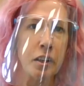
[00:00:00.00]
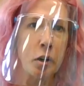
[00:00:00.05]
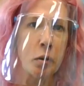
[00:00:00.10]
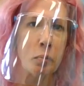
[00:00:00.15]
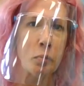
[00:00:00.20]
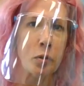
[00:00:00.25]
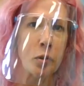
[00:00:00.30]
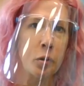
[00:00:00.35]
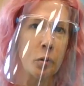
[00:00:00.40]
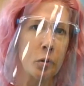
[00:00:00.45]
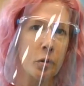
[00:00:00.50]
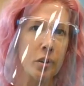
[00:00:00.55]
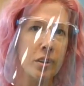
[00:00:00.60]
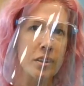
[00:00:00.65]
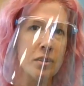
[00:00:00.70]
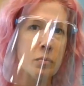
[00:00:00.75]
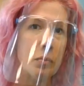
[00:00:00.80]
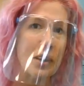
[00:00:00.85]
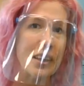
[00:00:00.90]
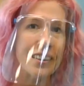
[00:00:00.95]
up
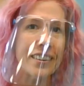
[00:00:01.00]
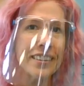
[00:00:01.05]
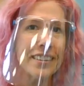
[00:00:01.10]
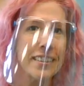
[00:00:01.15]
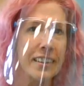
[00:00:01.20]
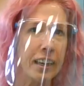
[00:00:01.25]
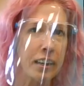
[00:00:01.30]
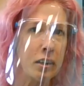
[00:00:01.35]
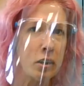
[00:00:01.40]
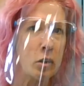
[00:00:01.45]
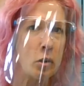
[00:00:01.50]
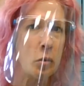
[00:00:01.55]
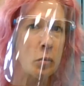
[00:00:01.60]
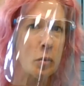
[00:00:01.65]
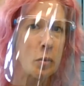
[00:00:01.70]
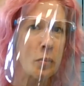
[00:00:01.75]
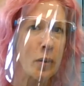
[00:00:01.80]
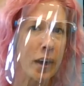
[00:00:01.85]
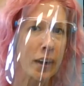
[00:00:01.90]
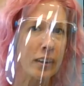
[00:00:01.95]
towards being excited to be
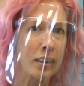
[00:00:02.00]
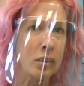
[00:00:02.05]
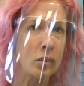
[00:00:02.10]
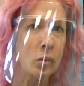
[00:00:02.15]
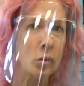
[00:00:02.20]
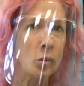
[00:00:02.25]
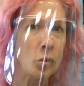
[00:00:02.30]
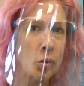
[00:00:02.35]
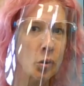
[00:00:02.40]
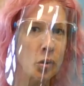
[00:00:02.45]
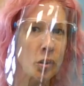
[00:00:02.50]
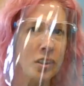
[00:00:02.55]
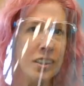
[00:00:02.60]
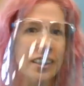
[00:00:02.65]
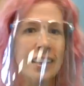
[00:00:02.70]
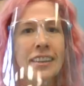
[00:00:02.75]
back at school,